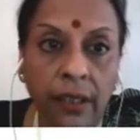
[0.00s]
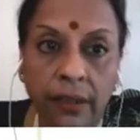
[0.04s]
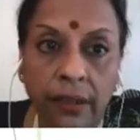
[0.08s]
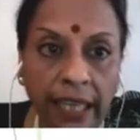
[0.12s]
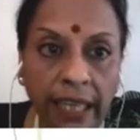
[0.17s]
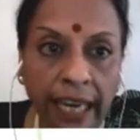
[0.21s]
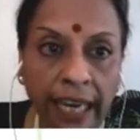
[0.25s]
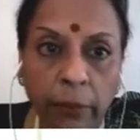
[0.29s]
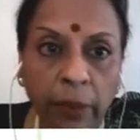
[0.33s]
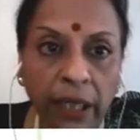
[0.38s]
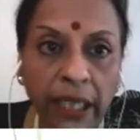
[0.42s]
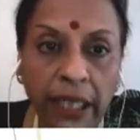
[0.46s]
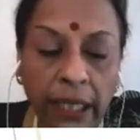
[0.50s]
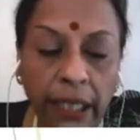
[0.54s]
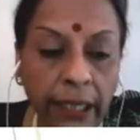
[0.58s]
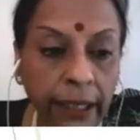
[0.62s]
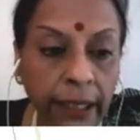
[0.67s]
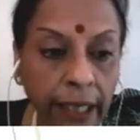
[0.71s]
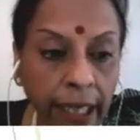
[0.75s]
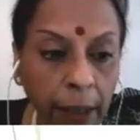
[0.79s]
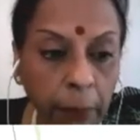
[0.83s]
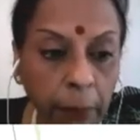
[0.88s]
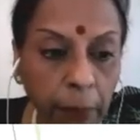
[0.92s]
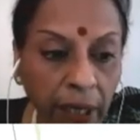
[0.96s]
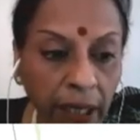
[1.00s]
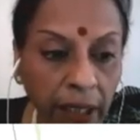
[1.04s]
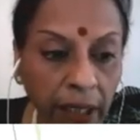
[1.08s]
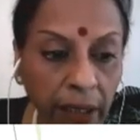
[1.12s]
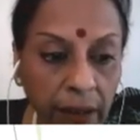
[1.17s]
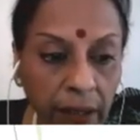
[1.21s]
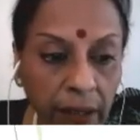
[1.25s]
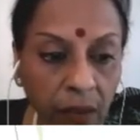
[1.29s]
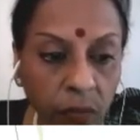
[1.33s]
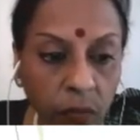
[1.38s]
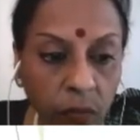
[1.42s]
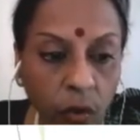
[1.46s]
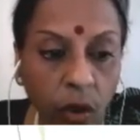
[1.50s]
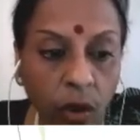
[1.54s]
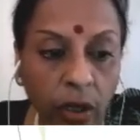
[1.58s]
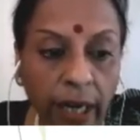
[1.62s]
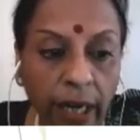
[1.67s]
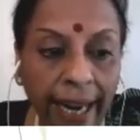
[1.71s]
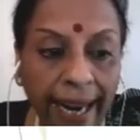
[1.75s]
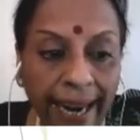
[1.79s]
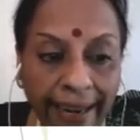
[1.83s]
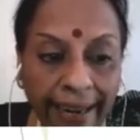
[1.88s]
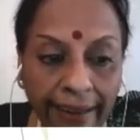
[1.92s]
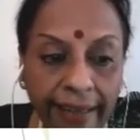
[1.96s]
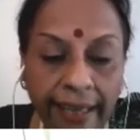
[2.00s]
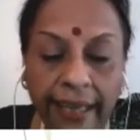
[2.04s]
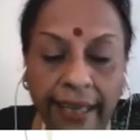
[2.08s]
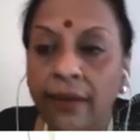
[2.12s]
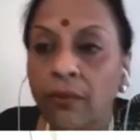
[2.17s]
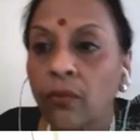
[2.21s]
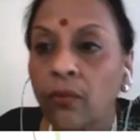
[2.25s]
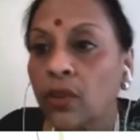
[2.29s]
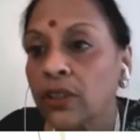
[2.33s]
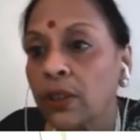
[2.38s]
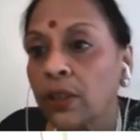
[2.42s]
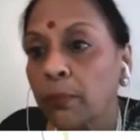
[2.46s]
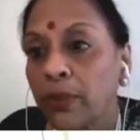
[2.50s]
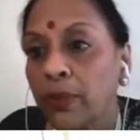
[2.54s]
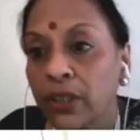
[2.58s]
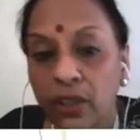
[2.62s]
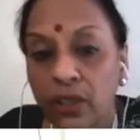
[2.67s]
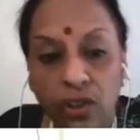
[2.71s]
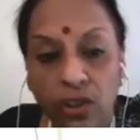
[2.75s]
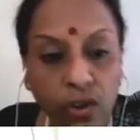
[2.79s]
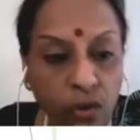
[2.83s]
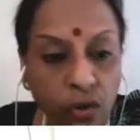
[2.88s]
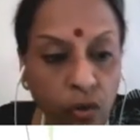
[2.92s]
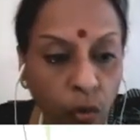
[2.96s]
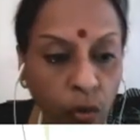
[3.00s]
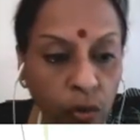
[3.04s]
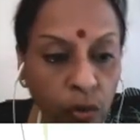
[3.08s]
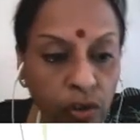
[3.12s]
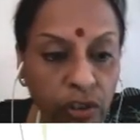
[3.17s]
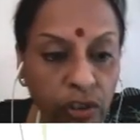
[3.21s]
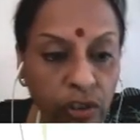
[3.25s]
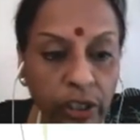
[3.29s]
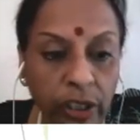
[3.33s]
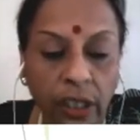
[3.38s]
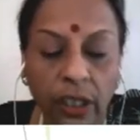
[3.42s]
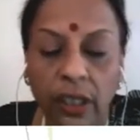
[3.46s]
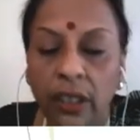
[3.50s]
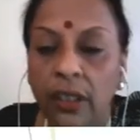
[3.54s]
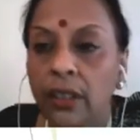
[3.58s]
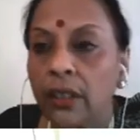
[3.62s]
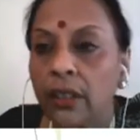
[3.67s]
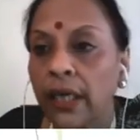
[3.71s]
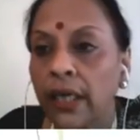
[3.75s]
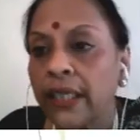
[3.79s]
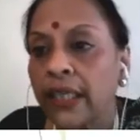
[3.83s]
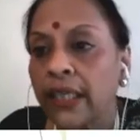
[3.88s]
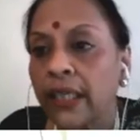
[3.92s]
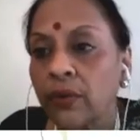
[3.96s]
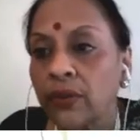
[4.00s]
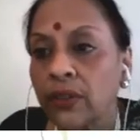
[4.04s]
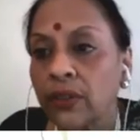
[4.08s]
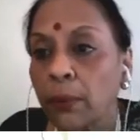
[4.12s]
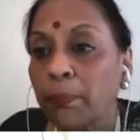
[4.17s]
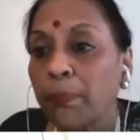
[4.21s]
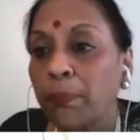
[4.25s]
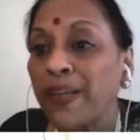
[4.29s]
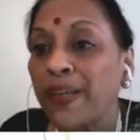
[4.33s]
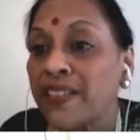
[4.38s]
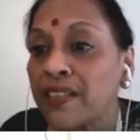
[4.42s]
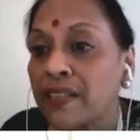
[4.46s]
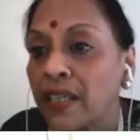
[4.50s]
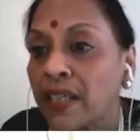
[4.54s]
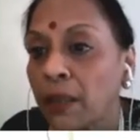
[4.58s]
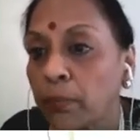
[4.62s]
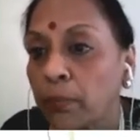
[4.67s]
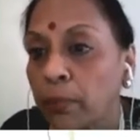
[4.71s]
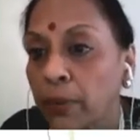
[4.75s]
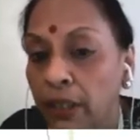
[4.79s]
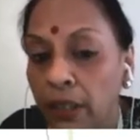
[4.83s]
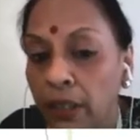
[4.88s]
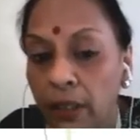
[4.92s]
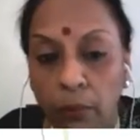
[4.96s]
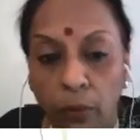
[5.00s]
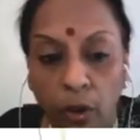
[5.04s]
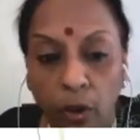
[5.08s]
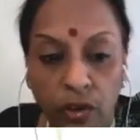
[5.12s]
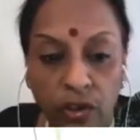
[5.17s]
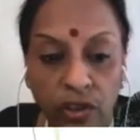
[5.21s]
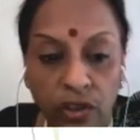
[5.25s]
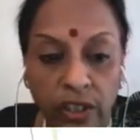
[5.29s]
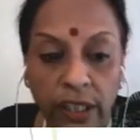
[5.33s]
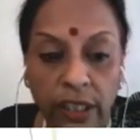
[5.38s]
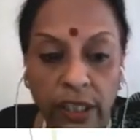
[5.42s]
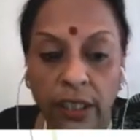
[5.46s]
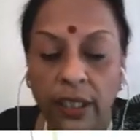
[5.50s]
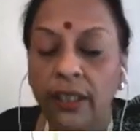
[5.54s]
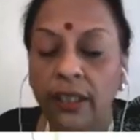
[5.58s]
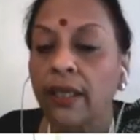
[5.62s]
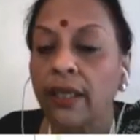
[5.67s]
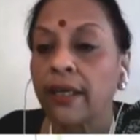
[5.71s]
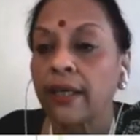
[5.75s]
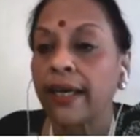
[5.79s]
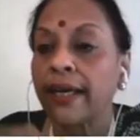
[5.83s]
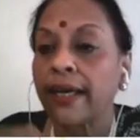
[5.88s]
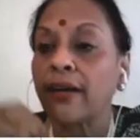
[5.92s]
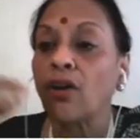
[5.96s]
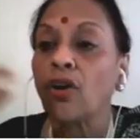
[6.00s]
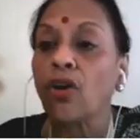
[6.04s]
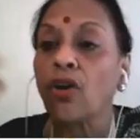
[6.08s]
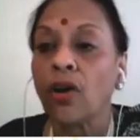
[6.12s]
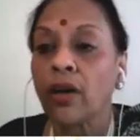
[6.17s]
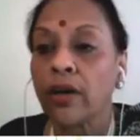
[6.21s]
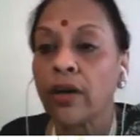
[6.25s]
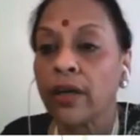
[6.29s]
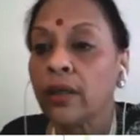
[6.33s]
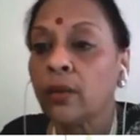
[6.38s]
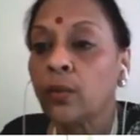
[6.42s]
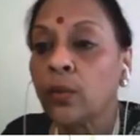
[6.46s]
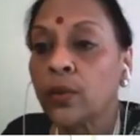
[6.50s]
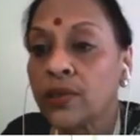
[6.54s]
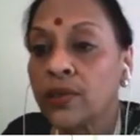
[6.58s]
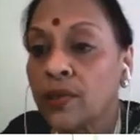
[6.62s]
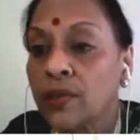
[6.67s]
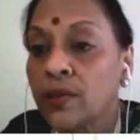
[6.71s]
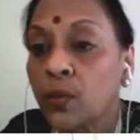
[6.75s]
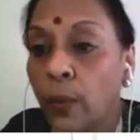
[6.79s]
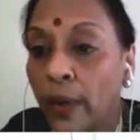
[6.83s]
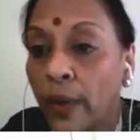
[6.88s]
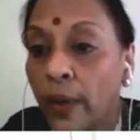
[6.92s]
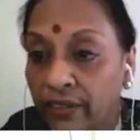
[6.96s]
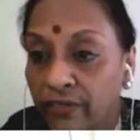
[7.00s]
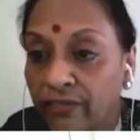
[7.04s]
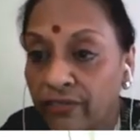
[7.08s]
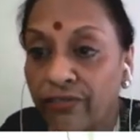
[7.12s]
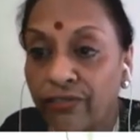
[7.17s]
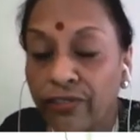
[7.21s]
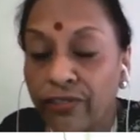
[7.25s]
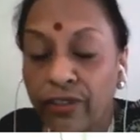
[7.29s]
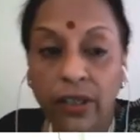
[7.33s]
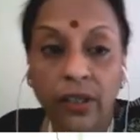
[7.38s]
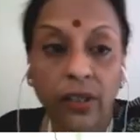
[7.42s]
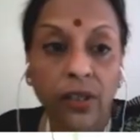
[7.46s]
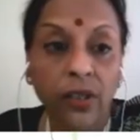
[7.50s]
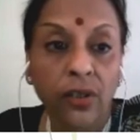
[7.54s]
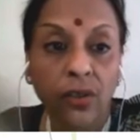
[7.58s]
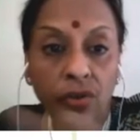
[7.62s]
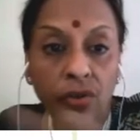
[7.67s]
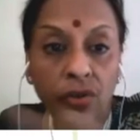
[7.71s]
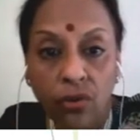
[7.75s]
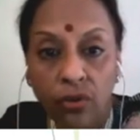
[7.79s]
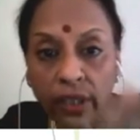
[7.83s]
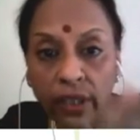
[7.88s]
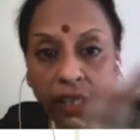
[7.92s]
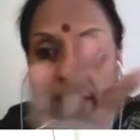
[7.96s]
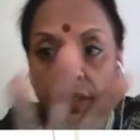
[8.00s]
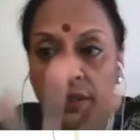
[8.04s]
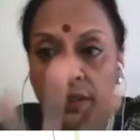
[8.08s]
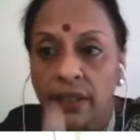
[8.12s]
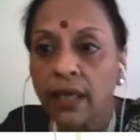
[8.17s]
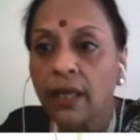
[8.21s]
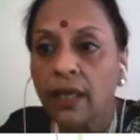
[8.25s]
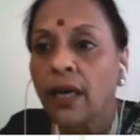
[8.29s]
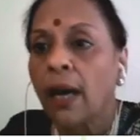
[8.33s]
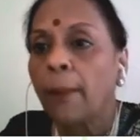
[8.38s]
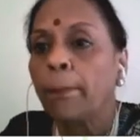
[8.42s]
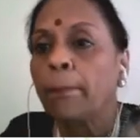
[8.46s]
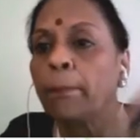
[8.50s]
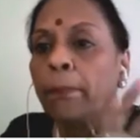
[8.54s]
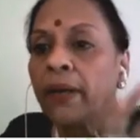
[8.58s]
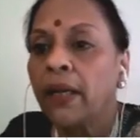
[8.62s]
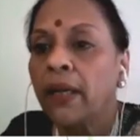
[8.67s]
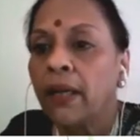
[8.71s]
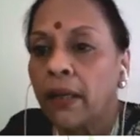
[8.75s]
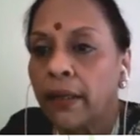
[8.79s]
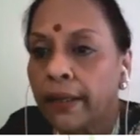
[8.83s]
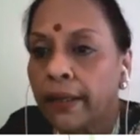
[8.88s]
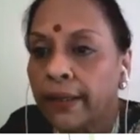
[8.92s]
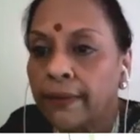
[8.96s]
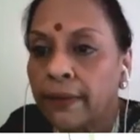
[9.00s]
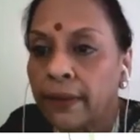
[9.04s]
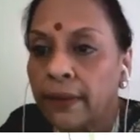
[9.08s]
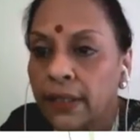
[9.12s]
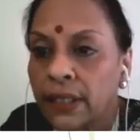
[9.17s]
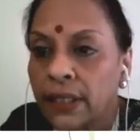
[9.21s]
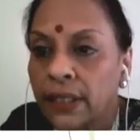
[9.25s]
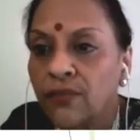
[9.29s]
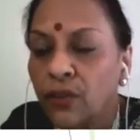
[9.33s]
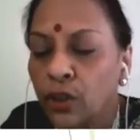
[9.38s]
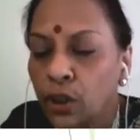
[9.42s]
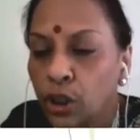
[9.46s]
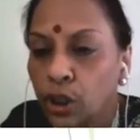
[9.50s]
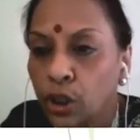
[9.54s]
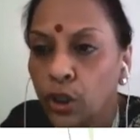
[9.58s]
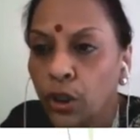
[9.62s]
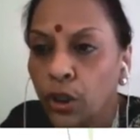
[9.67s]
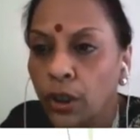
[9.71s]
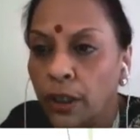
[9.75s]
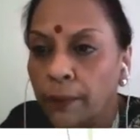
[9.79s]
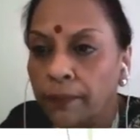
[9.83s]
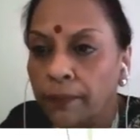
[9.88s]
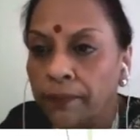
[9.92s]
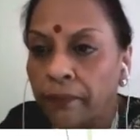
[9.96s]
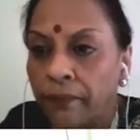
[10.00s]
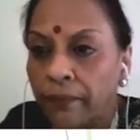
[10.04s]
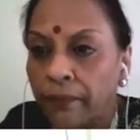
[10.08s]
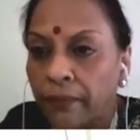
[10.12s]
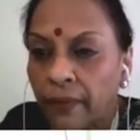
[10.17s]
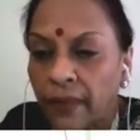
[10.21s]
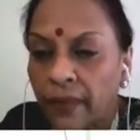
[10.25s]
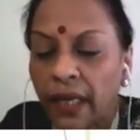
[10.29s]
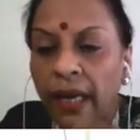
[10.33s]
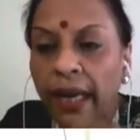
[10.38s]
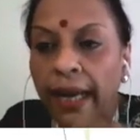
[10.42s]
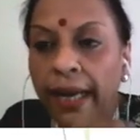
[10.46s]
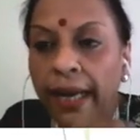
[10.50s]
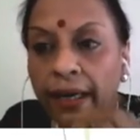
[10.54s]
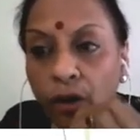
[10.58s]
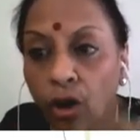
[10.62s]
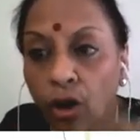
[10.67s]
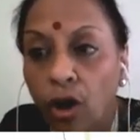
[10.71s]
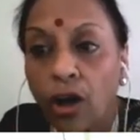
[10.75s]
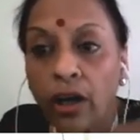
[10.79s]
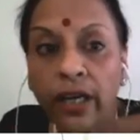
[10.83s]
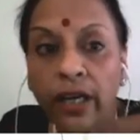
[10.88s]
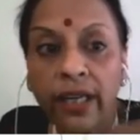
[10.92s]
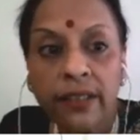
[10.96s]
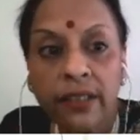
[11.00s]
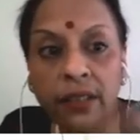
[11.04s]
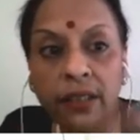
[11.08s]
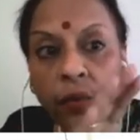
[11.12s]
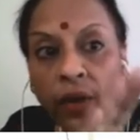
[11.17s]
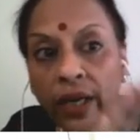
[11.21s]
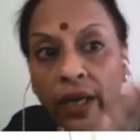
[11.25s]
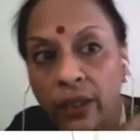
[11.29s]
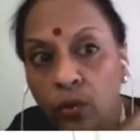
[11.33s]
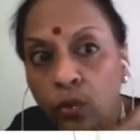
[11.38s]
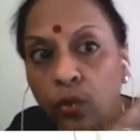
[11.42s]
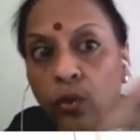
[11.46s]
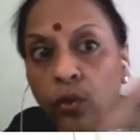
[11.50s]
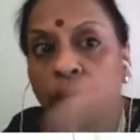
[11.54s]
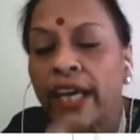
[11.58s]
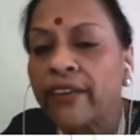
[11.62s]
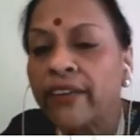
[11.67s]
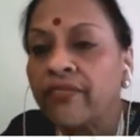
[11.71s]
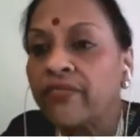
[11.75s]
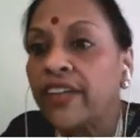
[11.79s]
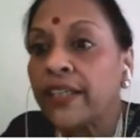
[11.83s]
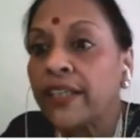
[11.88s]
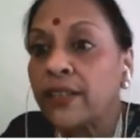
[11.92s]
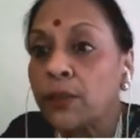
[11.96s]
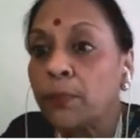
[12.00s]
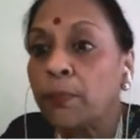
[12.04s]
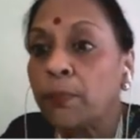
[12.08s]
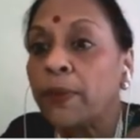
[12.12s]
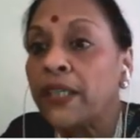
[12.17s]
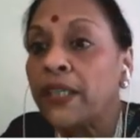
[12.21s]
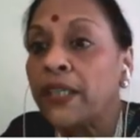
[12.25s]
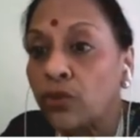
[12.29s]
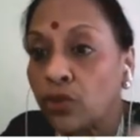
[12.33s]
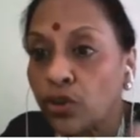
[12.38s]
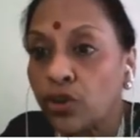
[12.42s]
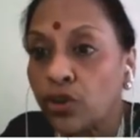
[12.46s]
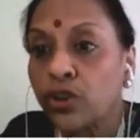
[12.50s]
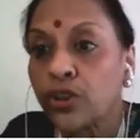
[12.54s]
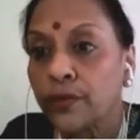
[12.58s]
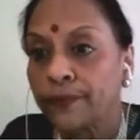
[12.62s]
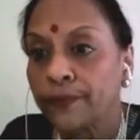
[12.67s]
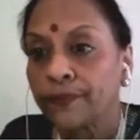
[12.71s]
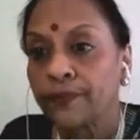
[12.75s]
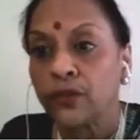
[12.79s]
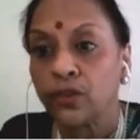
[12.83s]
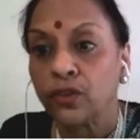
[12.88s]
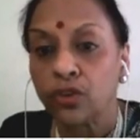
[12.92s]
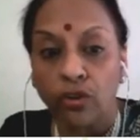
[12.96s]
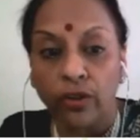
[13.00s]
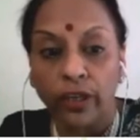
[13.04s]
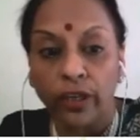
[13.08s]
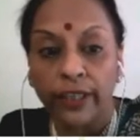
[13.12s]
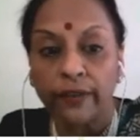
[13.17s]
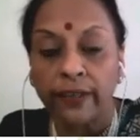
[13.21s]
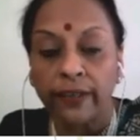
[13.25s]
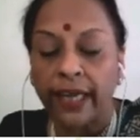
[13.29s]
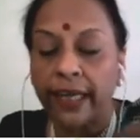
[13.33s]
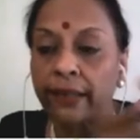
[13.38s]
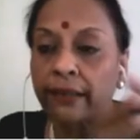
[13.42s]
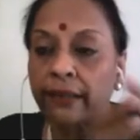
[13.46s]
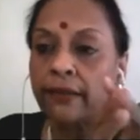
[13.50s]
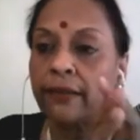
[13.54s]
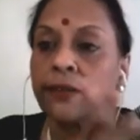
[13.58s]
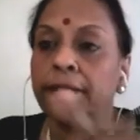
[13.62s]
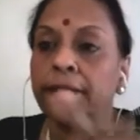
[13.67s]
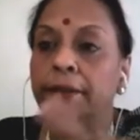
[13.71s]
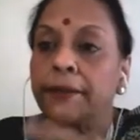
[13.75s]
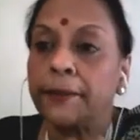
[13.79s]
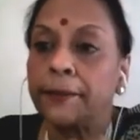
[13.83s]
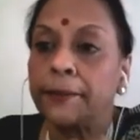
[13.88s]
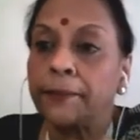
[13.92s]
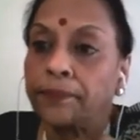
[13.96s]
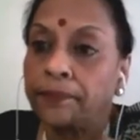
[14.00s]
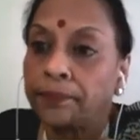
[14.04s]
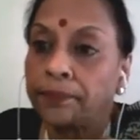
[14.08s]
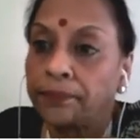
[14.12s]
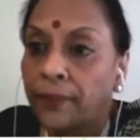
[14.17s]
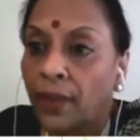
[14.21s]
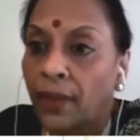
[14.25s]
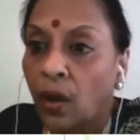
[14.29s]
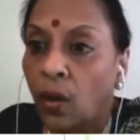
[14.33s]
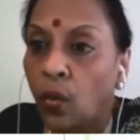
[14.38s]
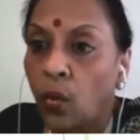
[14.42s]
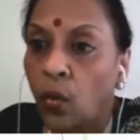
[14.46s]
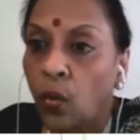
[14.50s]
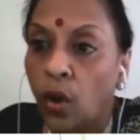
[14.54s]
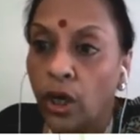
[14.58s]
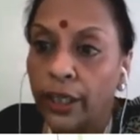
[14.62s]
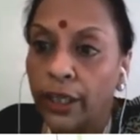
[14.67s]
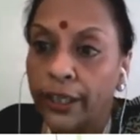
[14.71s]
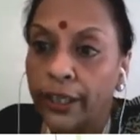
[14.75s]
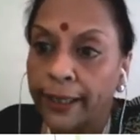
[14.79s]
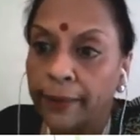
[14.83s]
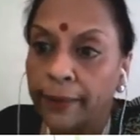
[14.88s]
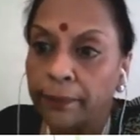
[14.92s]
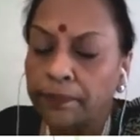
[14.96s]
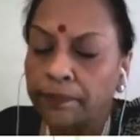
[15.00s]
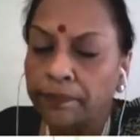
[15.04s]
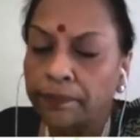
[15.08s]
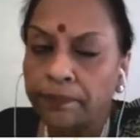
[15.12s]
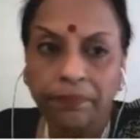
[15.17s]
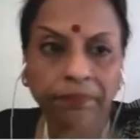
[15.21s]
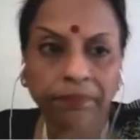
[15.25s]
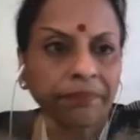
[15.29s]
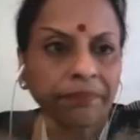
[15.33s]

Simon didn't take part in that war. Eddie was a British soldier and he was a peacekeeper in Bosnia and Laura was his wife. So there is a couple in this for sure. And Laura is the one who gave that speech during that um, wartime.